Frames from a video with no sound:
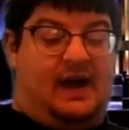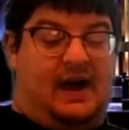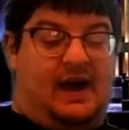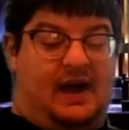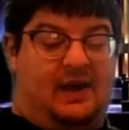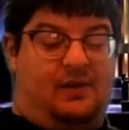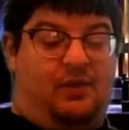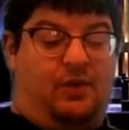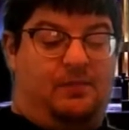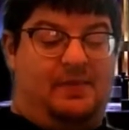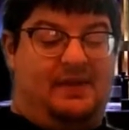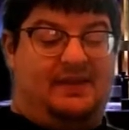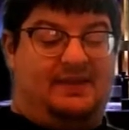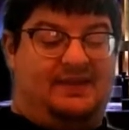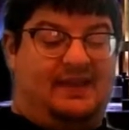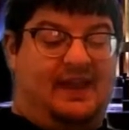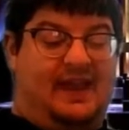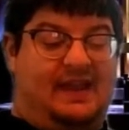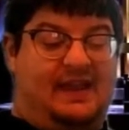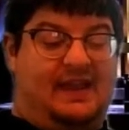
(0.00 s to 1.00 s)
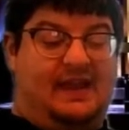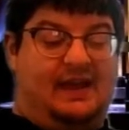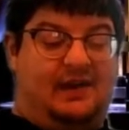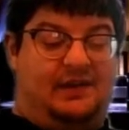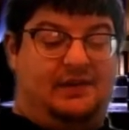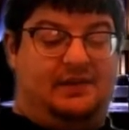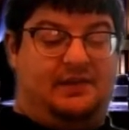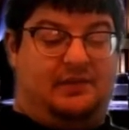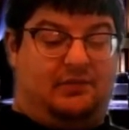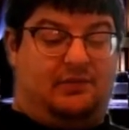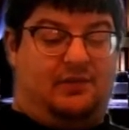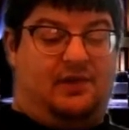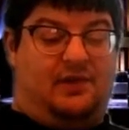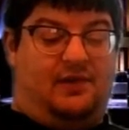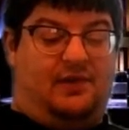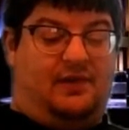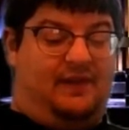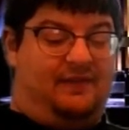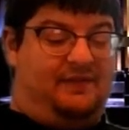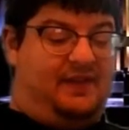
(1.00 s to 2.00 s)
I will be taking on the
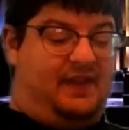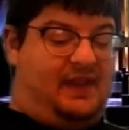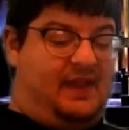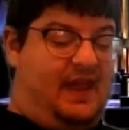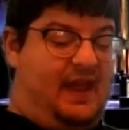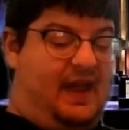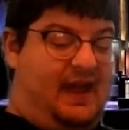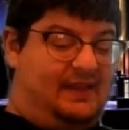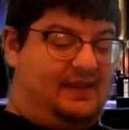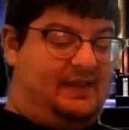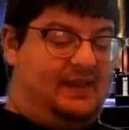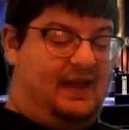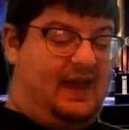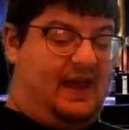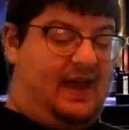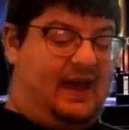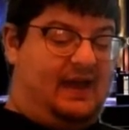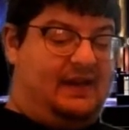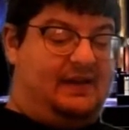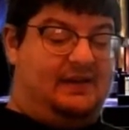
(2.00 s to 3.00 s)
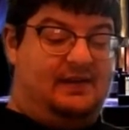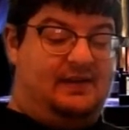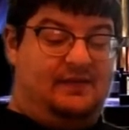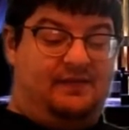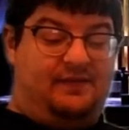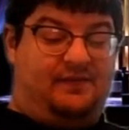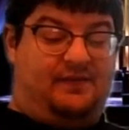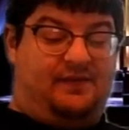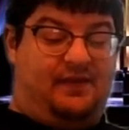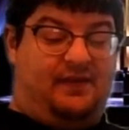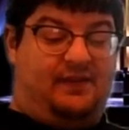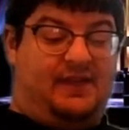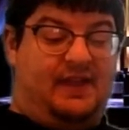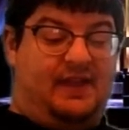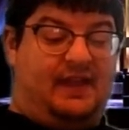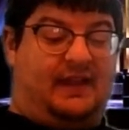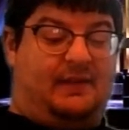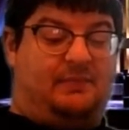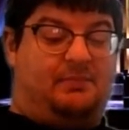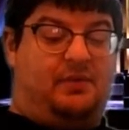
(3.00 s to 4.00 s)
role of the Cat in the Hat for
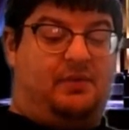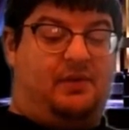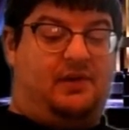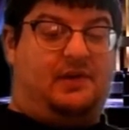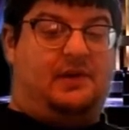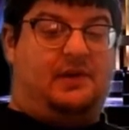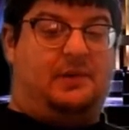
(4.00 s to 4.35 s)
this book.